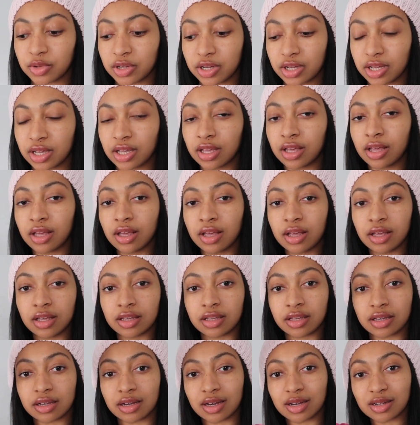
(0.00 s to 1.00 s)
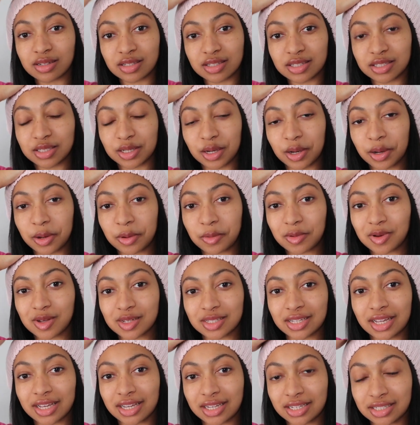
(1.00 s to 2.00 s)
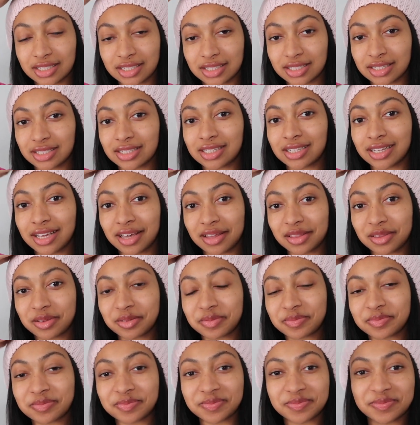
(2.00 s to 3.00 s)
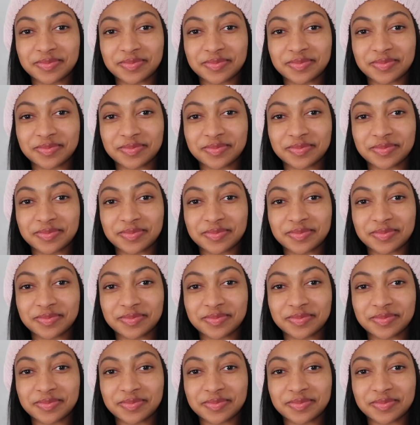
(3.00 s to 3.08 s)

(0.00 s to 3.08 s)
But yeah, I'll see y'all once I get this together.